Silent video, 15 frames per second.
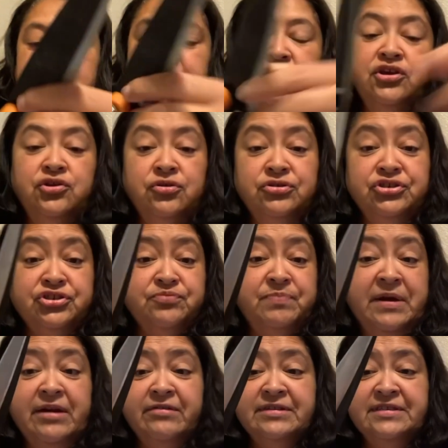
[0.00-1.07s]
a huge
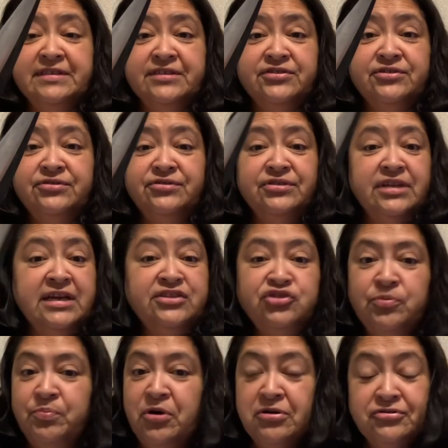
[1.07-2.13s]
pair of scissors. It's
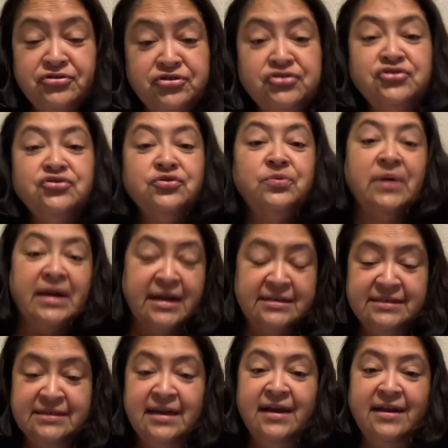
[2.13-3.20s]
supposed to do what I
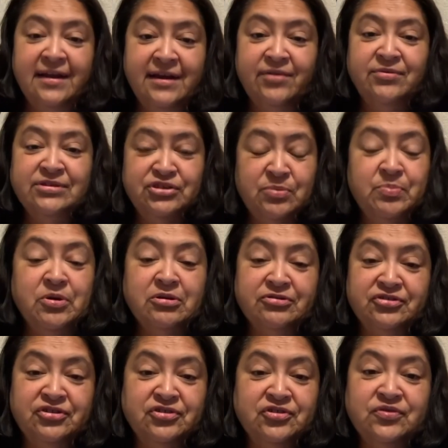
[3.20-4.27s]
said it was
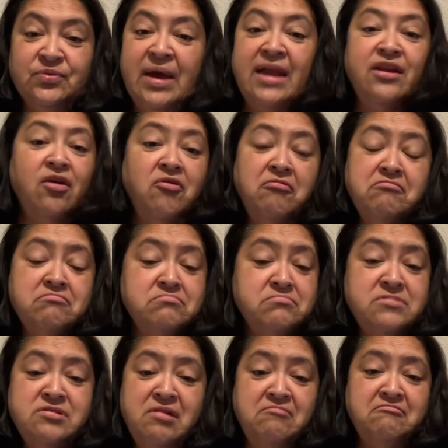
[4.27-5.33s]
supposed to do. And no,
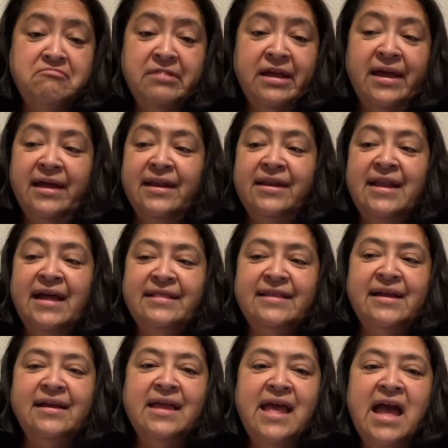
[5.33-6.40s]

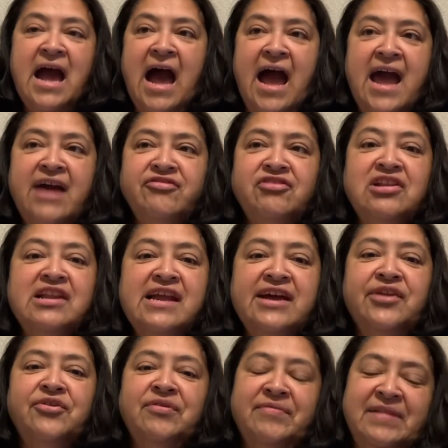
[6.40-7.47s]
nothing. I had to
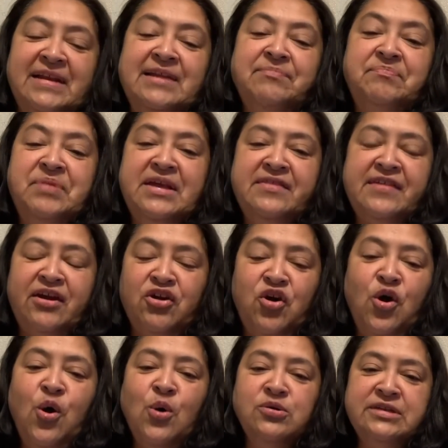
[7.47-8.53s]
literally be there
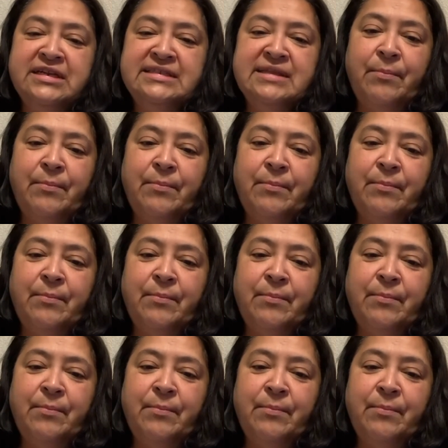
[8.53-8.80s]
holding the